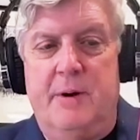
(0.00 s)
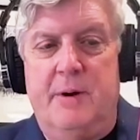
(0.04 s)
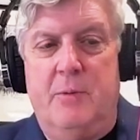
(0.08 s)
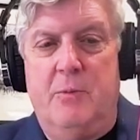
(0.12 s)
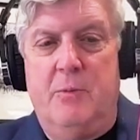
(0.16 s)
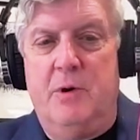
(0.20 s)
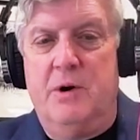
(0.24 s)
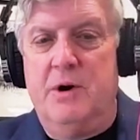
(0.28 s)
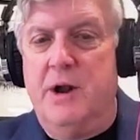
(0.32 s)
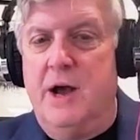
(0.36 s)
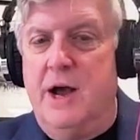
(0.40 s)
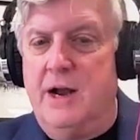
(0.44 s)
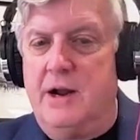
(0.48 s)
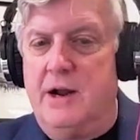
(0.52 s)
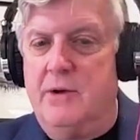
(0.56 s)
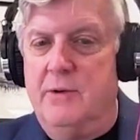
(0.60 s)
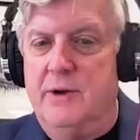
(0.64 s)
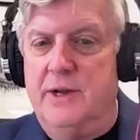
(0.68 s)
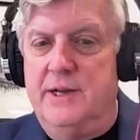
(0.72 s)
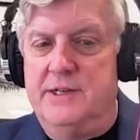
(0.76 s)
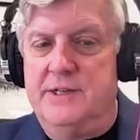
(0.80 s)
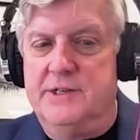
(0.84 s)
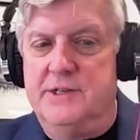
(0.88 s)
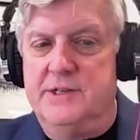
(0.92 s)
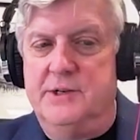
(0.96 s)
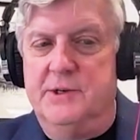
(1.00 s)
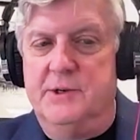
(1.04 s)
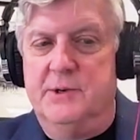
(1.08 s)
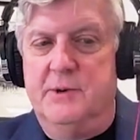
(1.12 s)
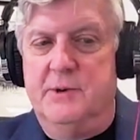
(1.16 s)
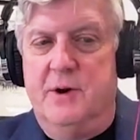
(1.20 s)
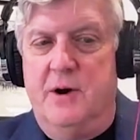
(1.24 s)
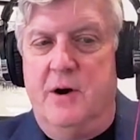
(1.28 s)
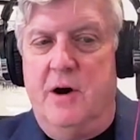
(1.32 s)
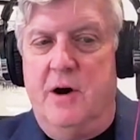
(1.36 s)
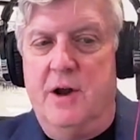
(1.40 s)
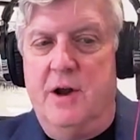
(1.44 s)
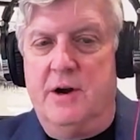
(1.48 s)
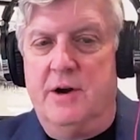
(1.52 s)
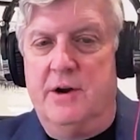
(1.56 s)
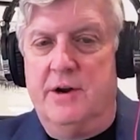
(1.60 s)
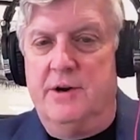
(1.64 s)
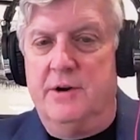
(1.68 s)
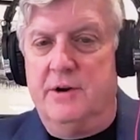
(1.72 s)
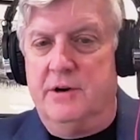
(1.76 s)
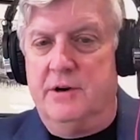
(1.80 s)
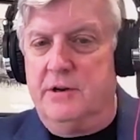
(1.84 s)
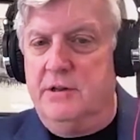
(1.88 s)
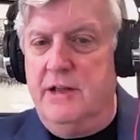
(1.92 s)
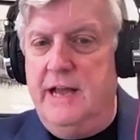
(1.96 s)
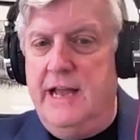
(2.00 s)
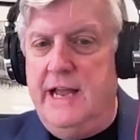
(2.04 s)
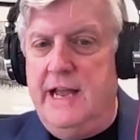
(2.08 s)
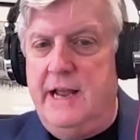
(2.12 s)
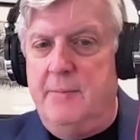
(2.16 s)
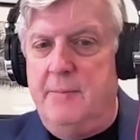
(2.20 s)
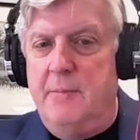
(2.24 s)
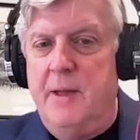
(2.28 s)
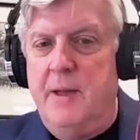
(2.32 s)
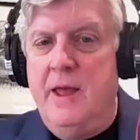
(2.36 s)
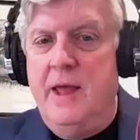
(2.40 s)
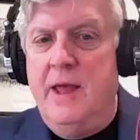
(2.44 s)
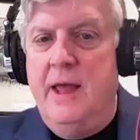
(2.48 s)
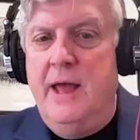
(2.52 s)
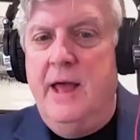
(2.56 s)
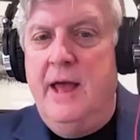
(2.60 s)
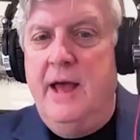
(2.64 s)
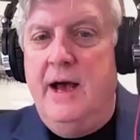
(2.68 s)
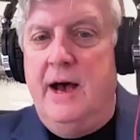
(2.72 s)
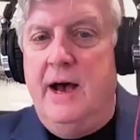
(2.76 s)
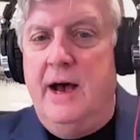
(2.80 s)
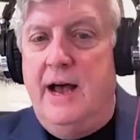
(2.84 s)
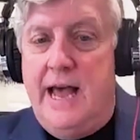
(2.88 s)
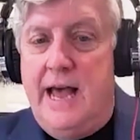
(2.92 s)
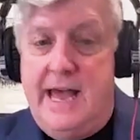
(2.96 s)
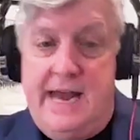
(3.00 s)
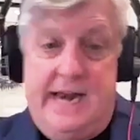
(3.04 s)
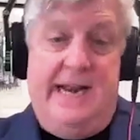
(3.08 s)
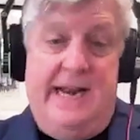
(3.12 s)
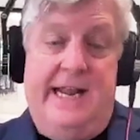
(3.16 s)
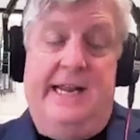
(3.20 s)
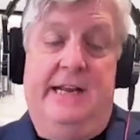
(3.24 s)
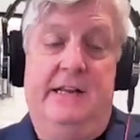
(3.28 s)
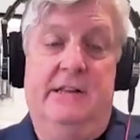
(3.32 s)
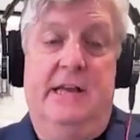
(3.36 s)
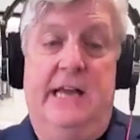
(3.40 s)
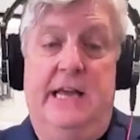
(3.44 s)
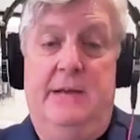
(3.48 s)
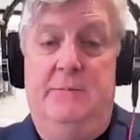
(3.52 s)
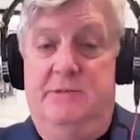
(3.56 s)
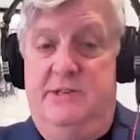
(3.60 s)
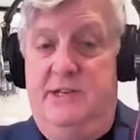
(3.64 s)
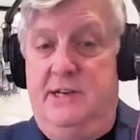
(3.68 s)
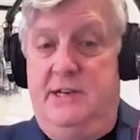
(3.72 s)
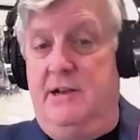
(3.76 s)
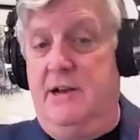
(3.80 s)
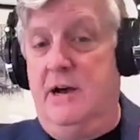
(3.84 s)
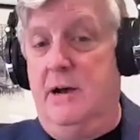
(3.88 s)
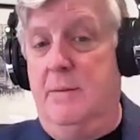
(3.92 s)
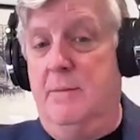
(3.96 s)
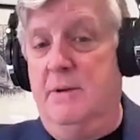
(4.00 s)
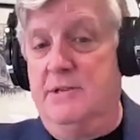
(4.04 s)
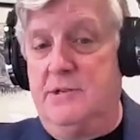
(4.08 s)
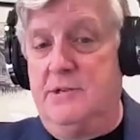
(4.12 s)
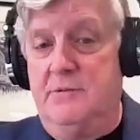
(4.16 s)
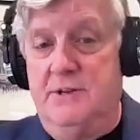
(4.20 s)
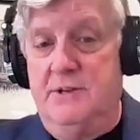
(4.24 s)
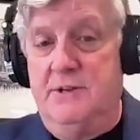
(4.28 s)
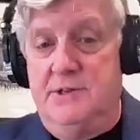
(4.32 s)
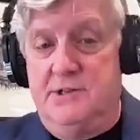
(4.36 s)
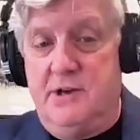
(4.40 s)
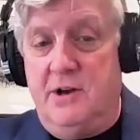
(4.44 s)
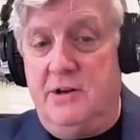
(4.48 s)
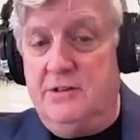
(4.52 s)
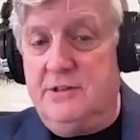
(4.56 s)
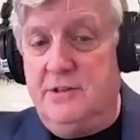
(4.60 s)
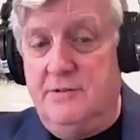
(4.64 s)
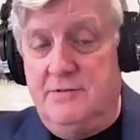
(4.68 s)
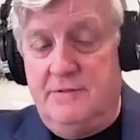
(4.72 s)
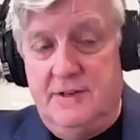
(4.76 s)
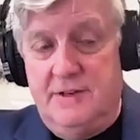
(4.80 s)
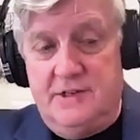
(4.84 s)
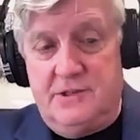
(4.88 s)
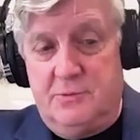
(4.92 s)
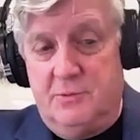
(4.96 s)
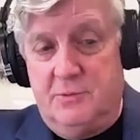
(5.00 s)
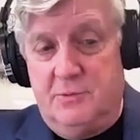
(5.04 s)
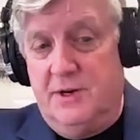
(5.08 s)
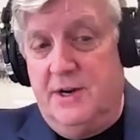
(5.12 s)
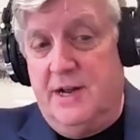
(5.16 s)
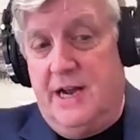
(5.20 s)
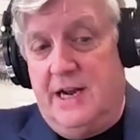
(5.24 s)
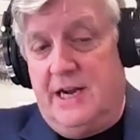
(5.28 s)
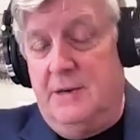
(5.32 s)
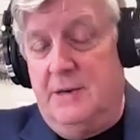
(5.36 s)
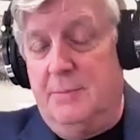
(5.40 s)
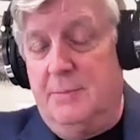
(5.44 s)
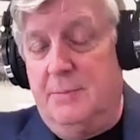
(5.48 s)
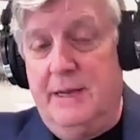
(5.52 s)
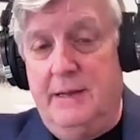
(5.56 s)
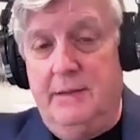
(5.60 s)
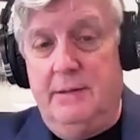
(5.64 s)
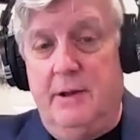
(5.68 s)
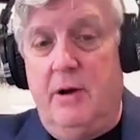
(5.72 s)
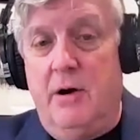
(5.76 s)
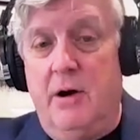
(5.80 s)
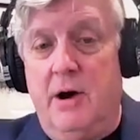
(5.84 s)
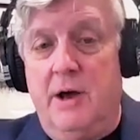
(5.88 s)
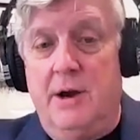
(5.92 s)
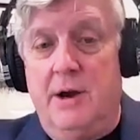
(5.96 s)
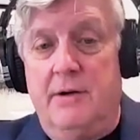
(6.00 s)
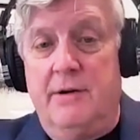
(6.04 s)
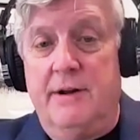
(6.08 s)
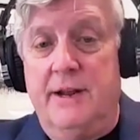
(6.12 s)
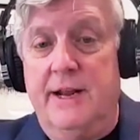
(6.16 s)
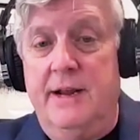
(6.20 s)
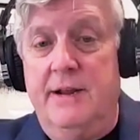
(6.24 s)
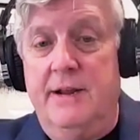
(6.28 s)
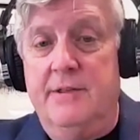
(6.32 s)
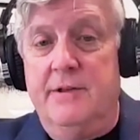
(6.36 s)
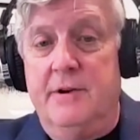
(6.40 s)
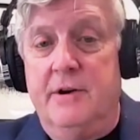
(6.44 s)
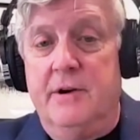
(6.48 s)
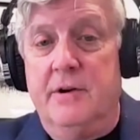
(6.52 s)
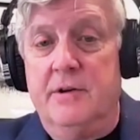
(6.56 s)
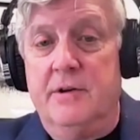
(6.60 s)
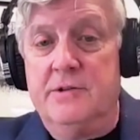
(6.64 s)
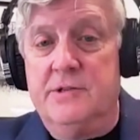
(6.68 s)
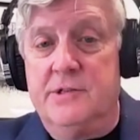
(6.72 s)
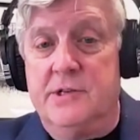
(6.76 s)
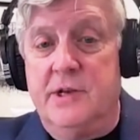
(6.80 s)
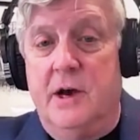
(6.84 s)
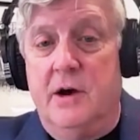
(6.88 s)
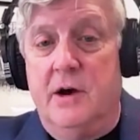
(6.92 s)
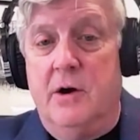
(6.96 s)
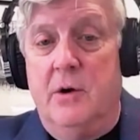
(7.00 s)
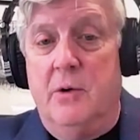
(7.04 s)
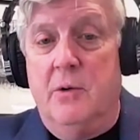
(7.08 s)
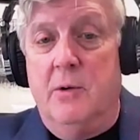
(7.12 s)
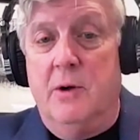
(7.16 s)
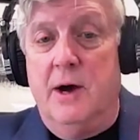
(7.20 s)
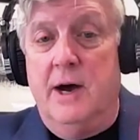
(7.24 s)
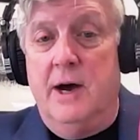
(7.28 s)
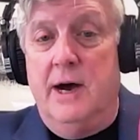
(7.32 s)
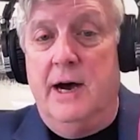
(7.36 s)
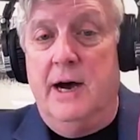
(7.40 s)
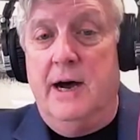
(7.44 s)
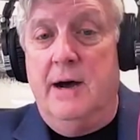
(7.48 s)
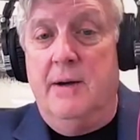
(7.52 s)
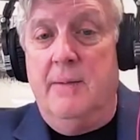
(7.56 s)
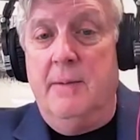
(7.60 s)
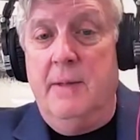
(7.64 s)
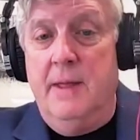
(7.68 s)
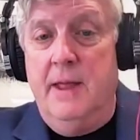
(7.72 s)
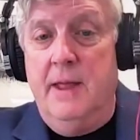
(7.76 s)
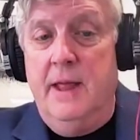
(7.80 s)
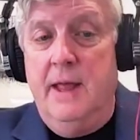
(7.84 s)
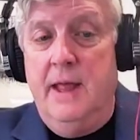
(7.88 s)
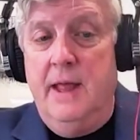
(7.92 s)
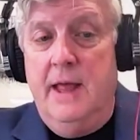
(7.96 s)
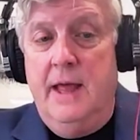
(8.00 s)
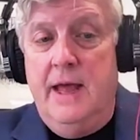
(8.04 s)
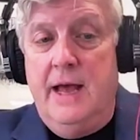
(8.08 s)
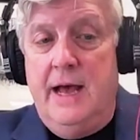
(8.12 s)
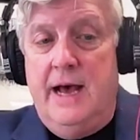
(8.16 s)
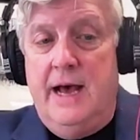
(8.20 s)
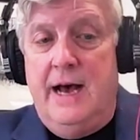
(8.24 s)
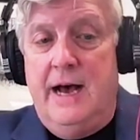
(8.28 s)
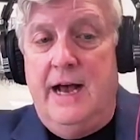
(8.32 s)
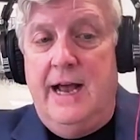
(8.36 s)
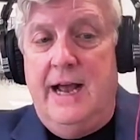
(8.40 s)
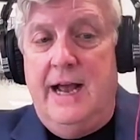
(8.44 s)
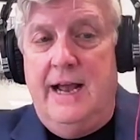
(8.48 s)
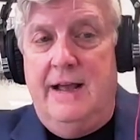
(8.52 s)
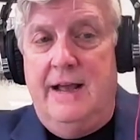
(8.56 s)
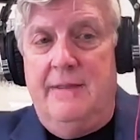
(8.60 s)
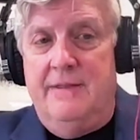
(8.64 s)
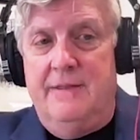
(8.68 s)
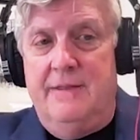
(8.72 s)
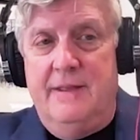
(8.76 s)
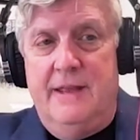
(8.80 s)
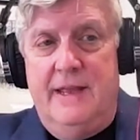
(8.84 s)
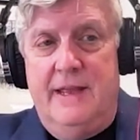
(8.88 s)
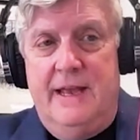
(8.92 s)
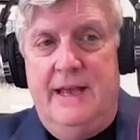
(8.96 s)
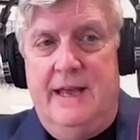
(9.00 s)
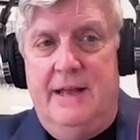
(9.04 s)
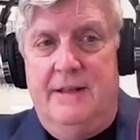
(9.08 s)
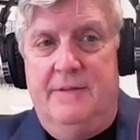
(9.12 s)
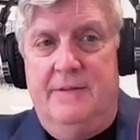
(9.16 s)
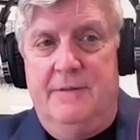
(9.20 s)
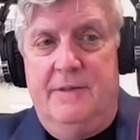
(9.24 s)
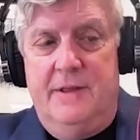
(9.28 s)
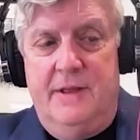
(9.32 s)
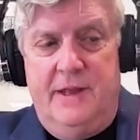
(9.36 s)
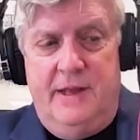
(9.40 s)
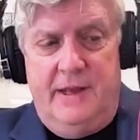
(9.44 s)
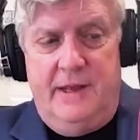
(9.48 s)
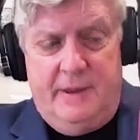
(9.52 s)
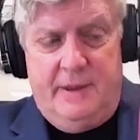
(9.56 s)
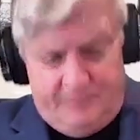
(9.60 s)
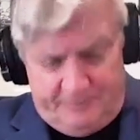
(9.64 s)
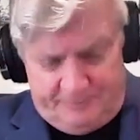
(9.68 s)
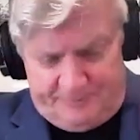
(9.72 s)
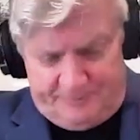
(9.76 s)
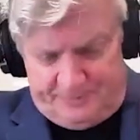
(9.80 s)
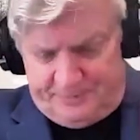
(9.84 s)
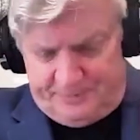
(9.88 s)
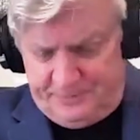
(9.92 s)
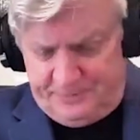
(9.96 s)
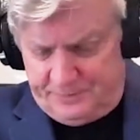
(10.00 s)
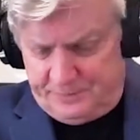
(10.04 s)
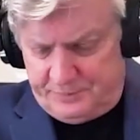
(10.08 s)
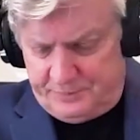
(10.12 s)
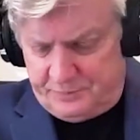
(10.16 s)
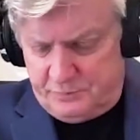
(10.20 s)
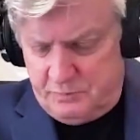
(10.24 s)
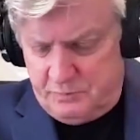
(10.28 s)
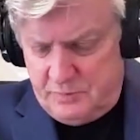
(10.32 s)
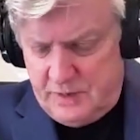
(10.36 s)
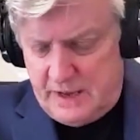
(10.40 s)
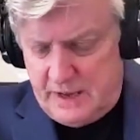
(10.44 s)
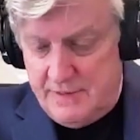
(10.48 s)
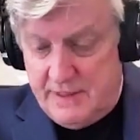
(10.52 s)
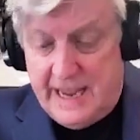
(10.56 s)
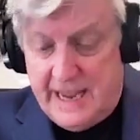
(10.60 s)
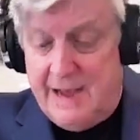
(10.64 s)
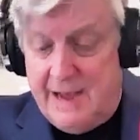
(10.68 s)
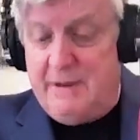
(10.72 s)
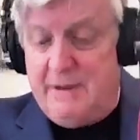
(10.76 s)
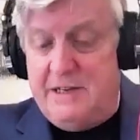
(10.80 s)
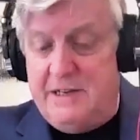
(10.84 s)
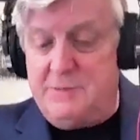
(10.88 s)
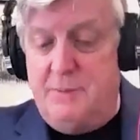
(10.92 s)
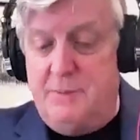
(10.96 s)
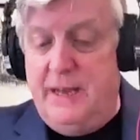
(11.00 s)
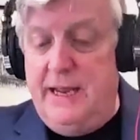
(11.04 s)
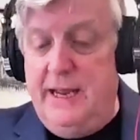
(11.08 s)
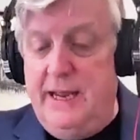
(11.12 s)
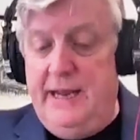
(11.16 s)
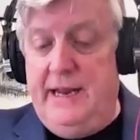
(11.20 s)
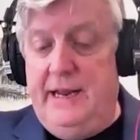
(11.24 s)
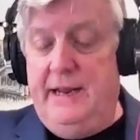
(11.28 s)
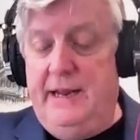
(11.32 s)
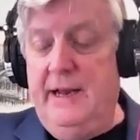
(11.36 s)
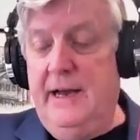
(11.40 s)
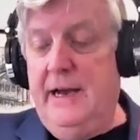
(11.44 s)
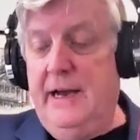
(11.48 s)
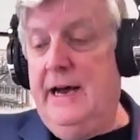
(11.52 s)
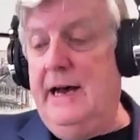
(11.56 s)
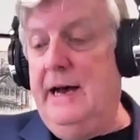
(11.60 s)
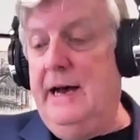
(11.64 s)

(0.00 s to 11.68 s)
we're not going to honor your claim. And any claims that come as a result of this, we're not going to be able to honor either. So, and the MSP